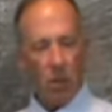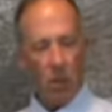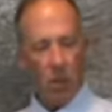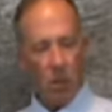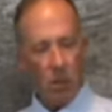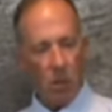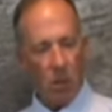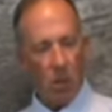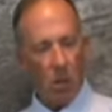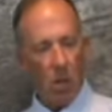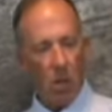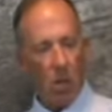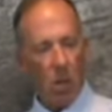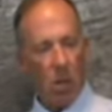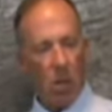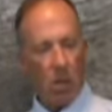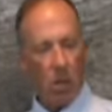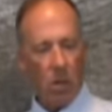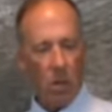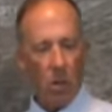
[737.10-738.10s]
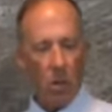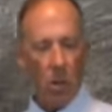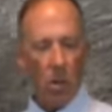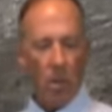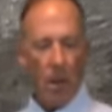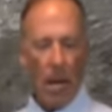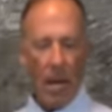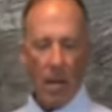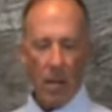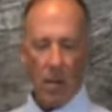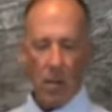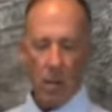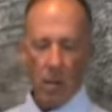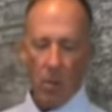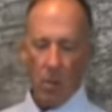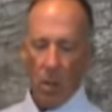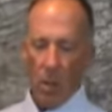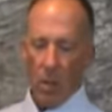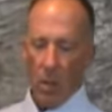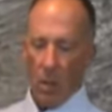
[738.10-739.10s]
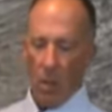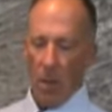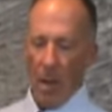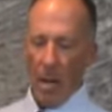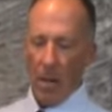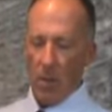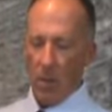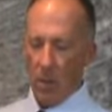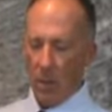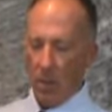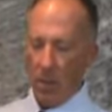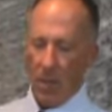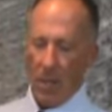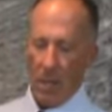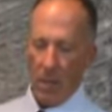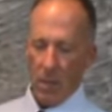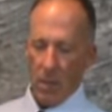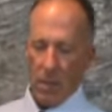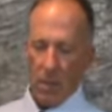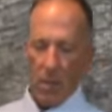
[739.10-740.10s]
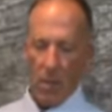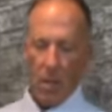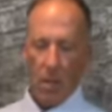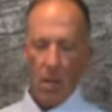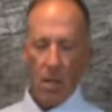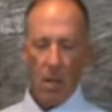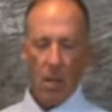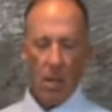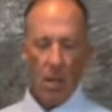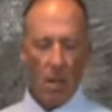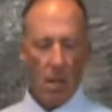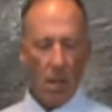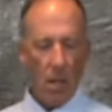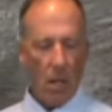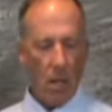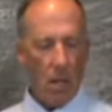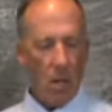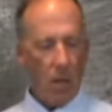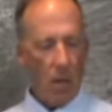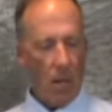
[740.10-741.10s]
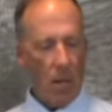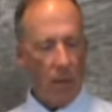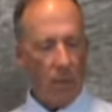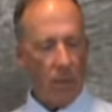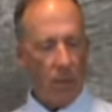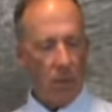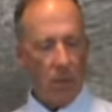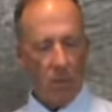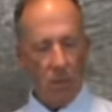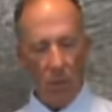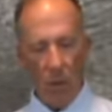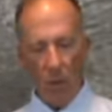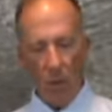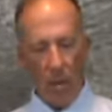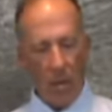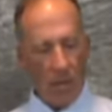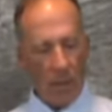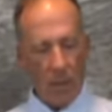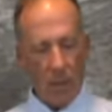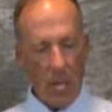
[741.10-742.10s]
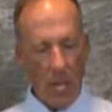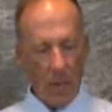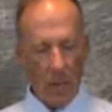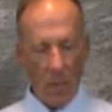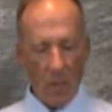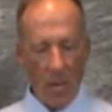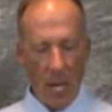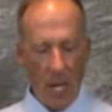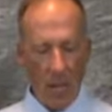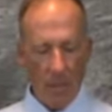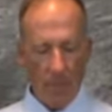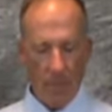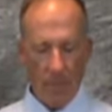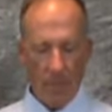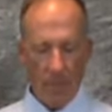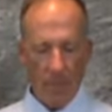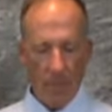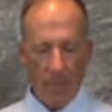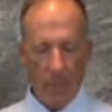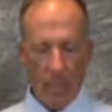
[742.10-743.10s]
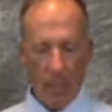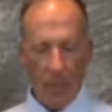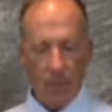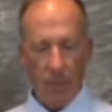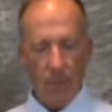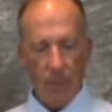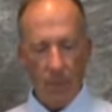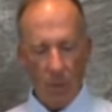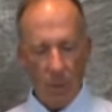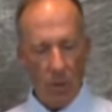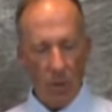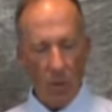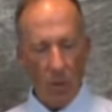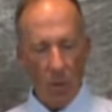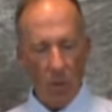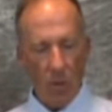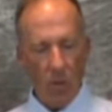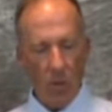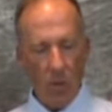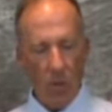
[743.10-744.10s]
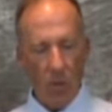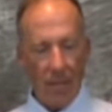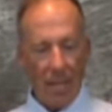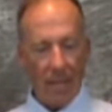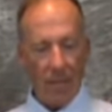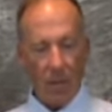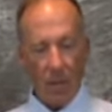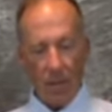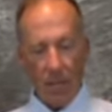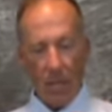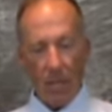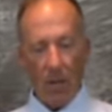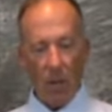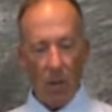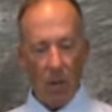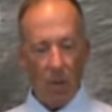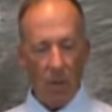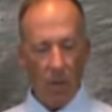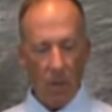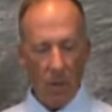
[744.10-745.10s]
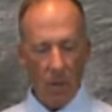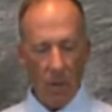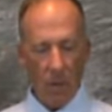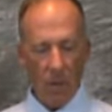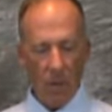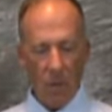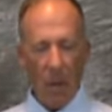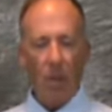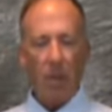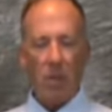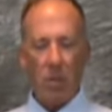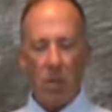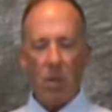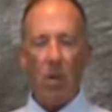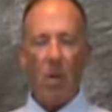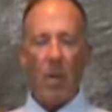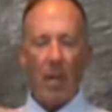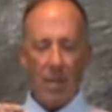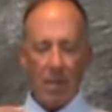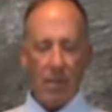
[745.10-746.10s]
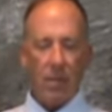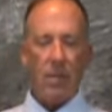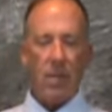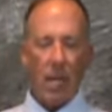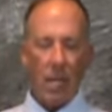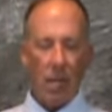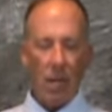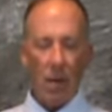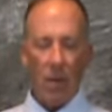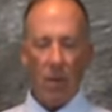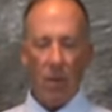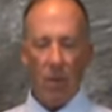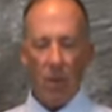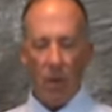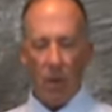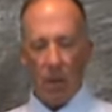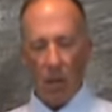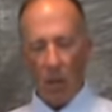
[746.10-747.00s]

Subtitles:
it shows to go back, where to go back to in the piece. You don't have to know that, it's not in red, but just know that's the segno. Probably should know that's the segno.